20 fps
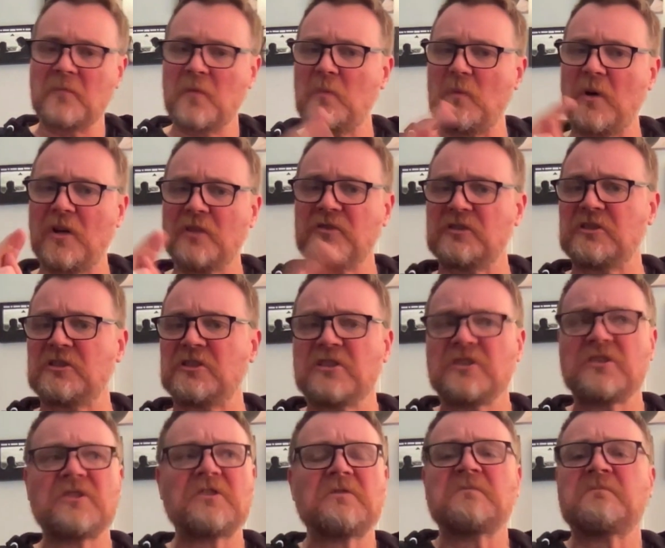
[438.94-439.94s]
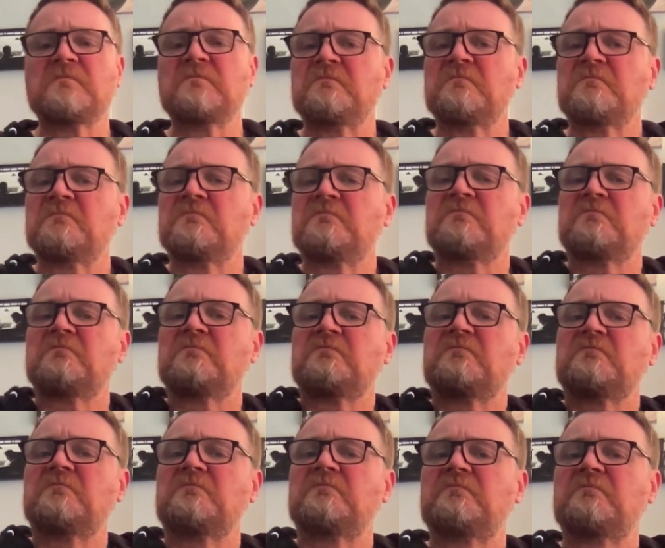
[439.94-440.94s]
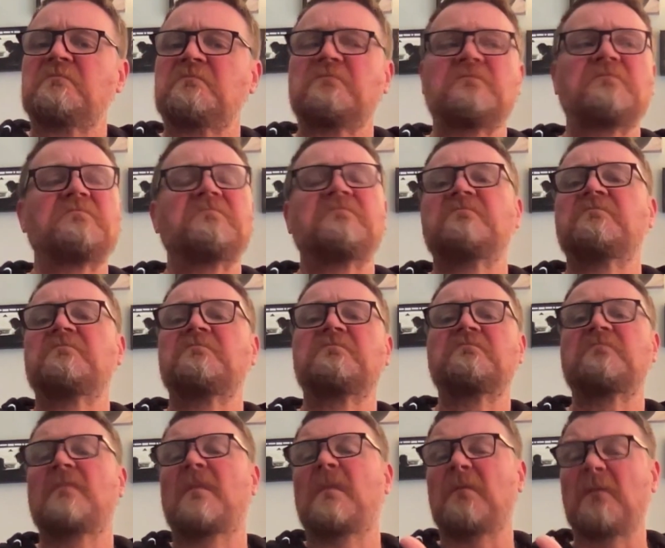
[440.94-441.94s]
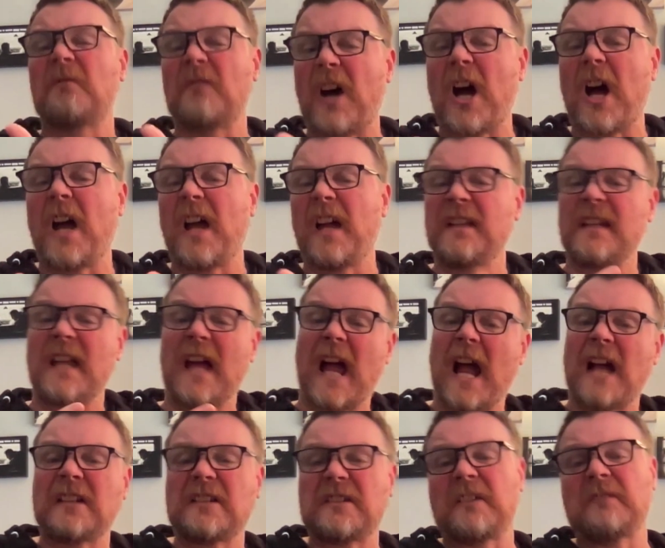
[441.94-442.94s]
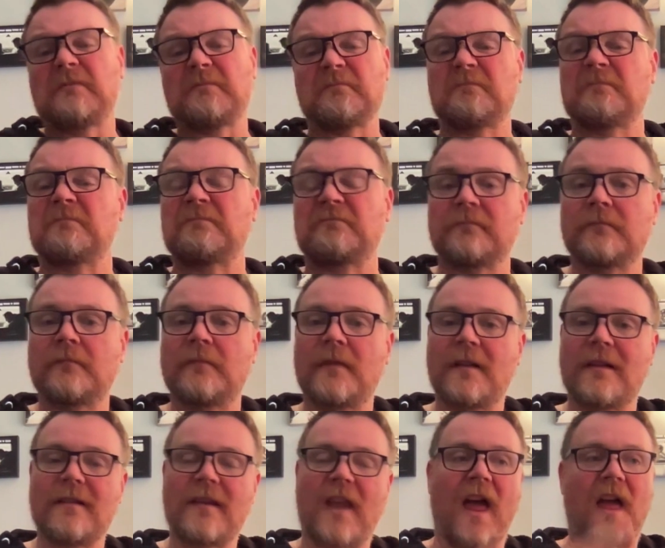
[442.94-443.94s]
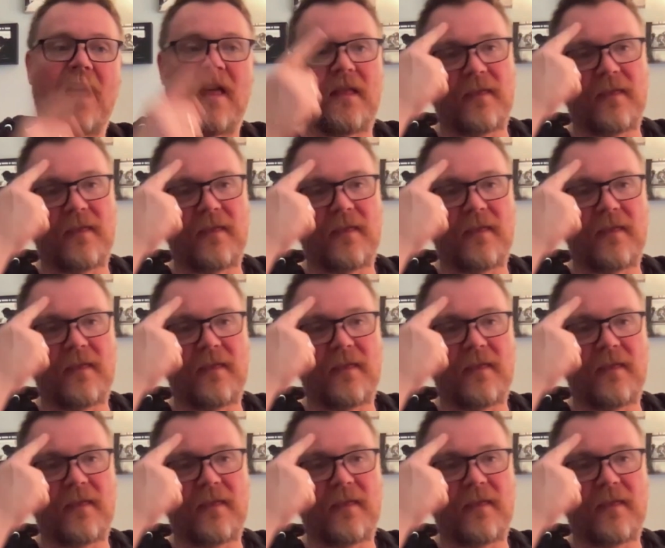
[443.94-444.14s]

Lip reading: Some films you watch and you can just go along with your life, they're okay.